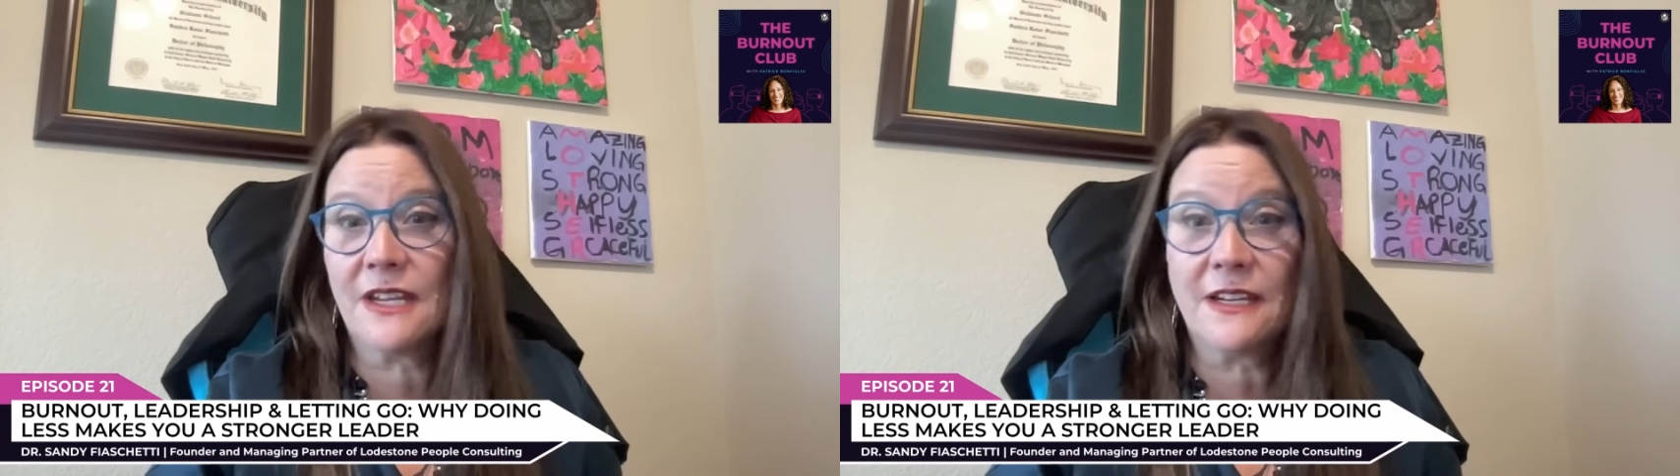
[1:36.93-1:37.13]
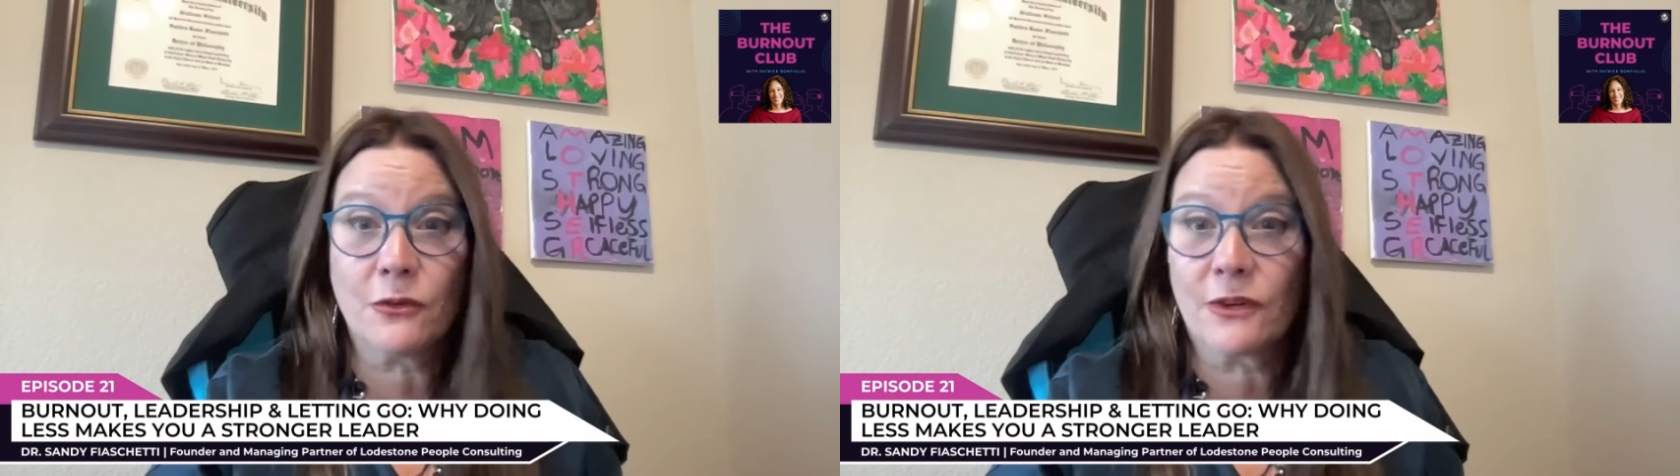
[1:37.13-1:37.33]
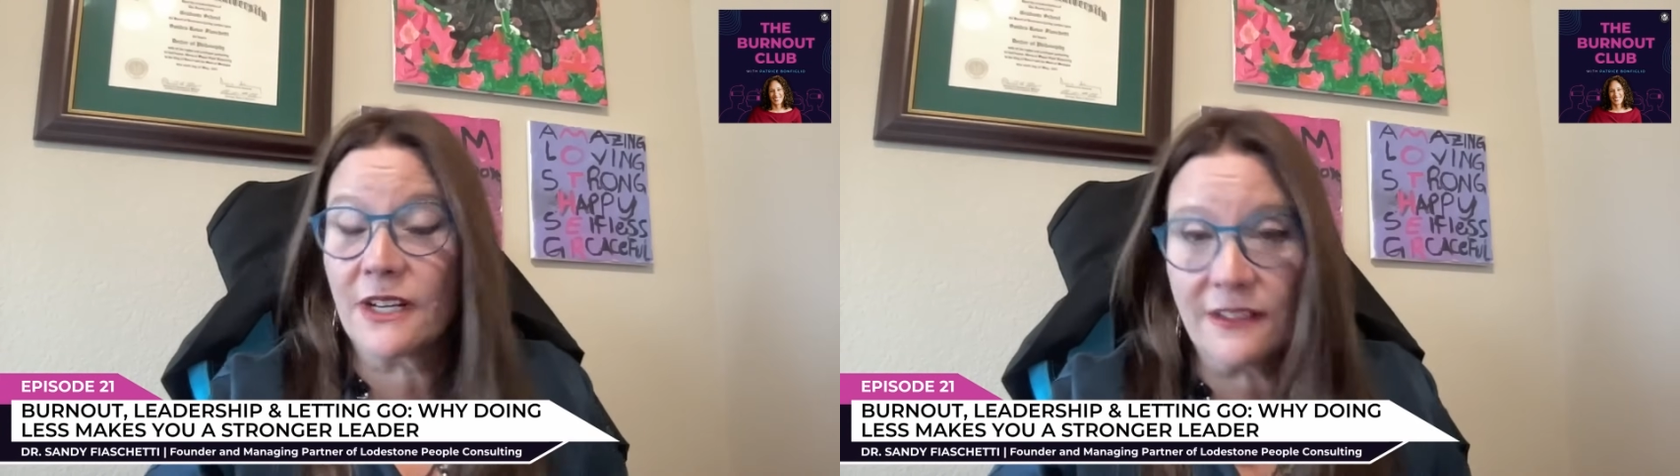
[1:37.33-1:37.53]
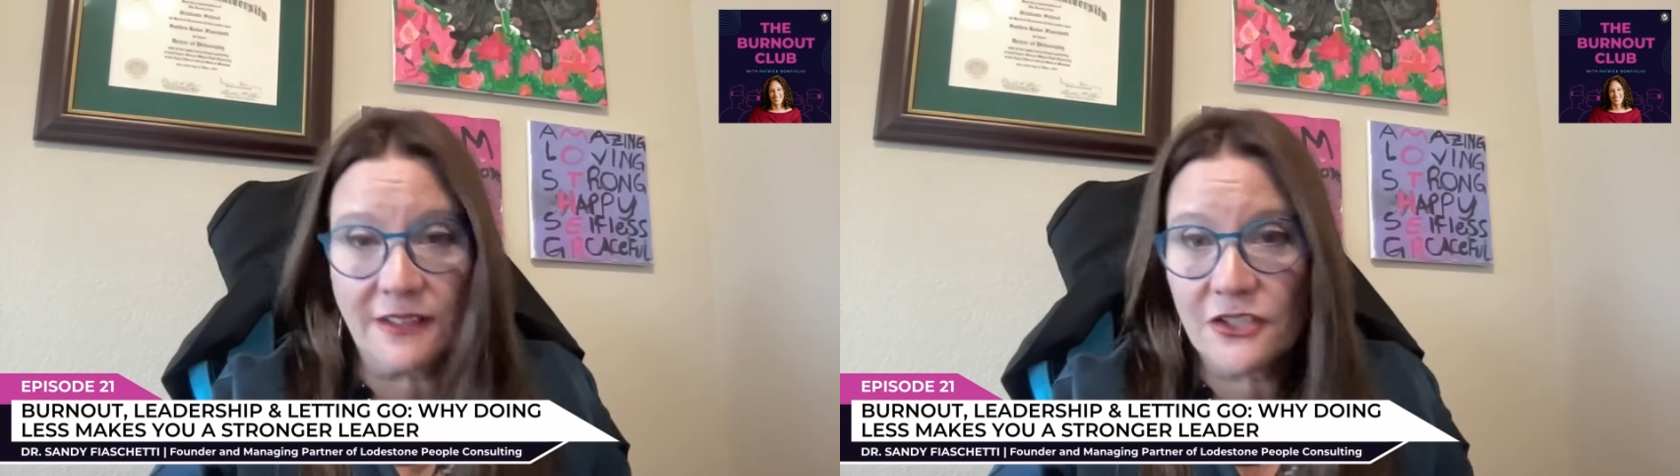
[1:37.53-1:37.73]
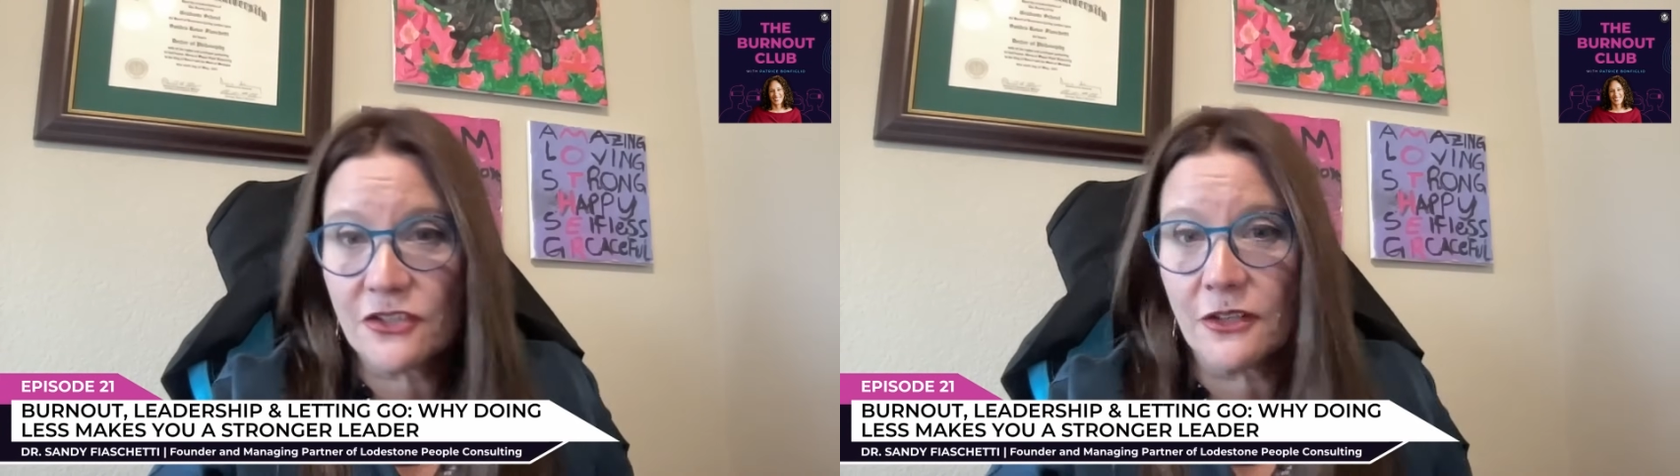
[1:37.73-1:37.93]
and
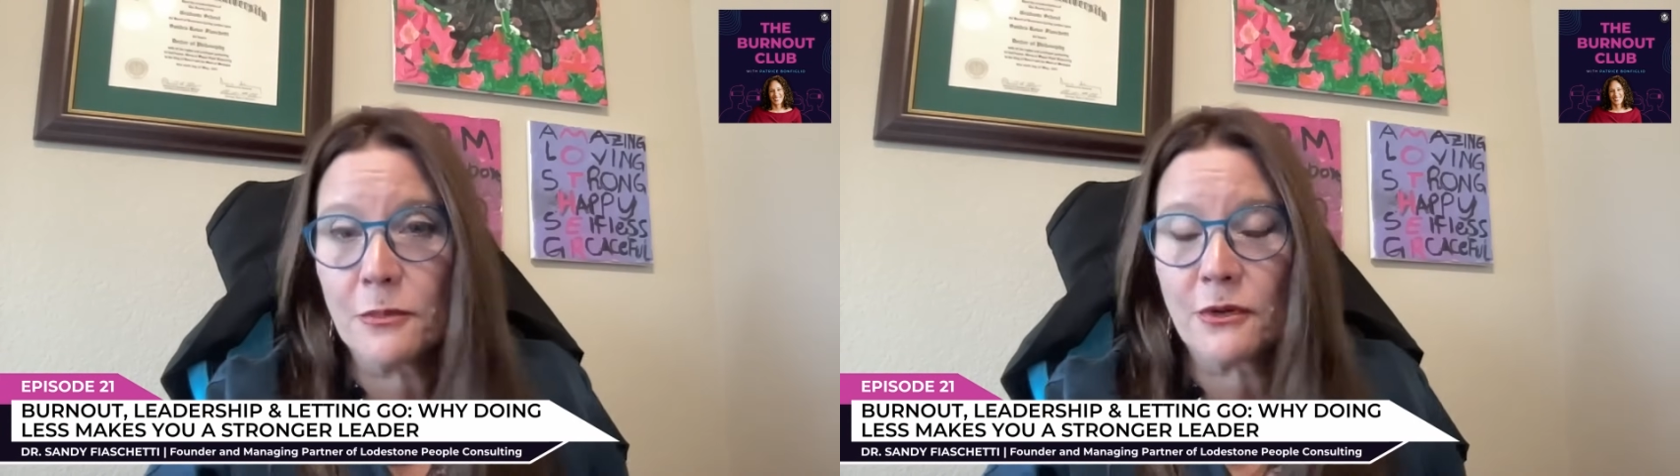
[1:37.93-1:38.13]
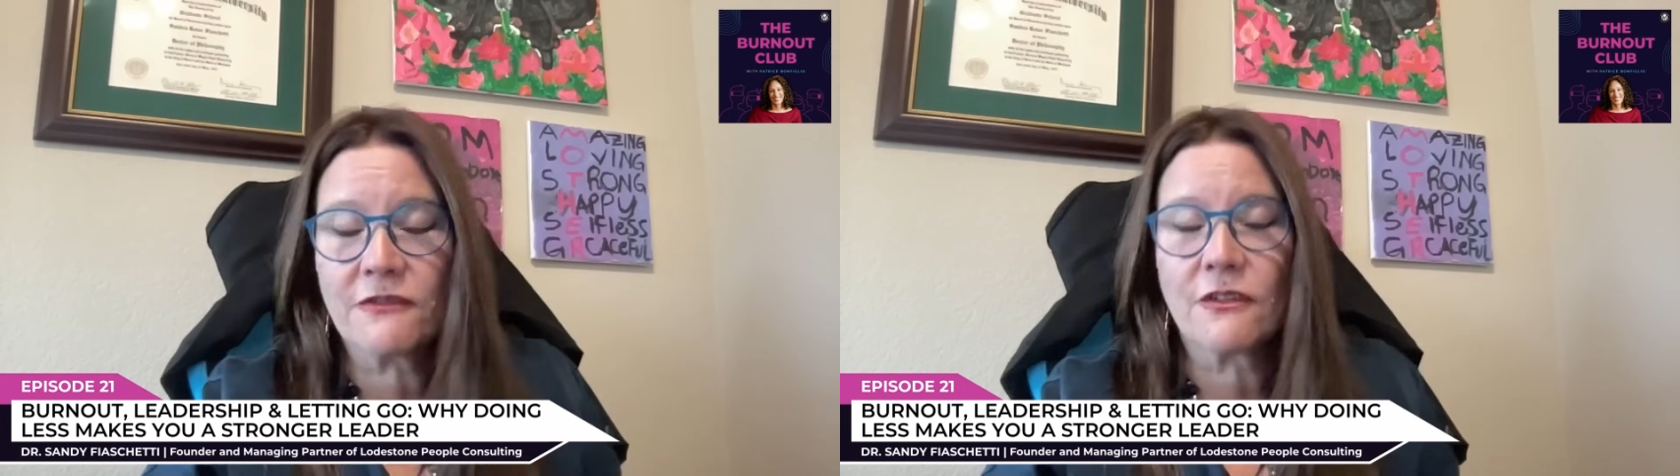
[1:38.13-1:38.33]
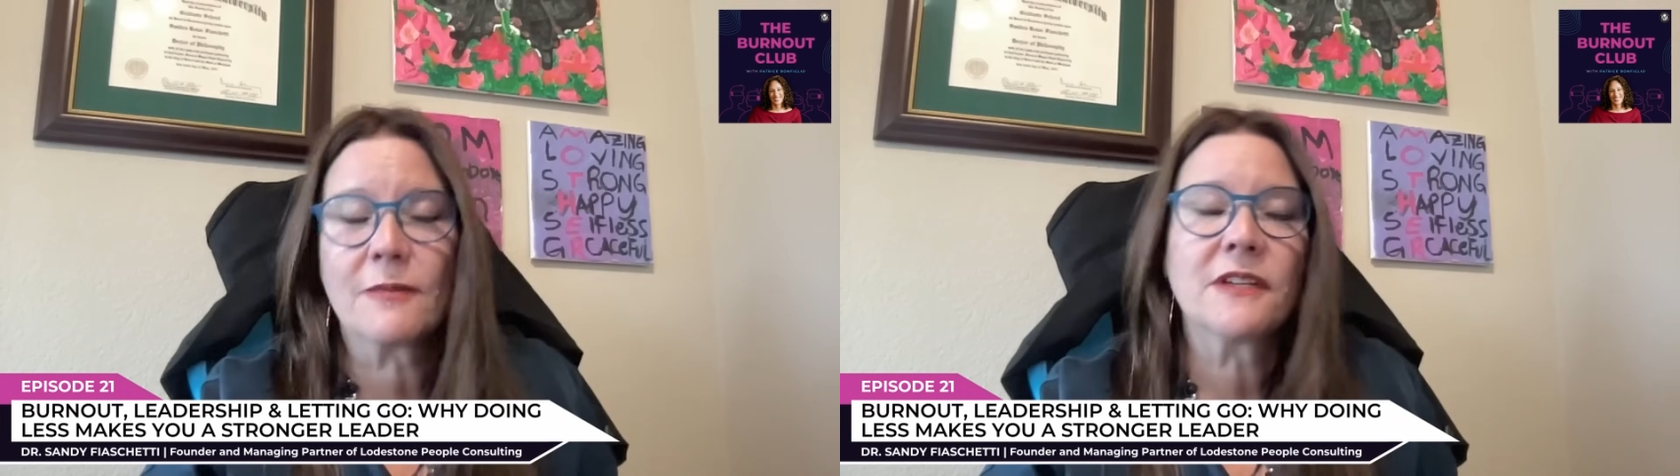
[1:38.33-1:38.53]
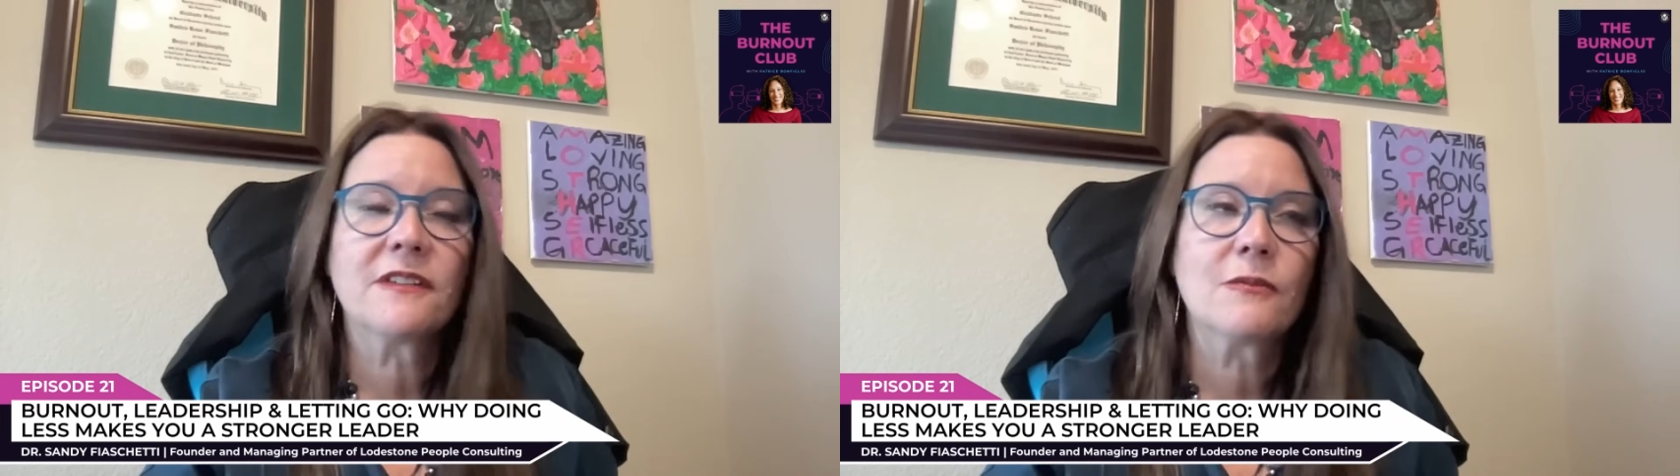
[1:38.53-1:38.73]
organizational performance.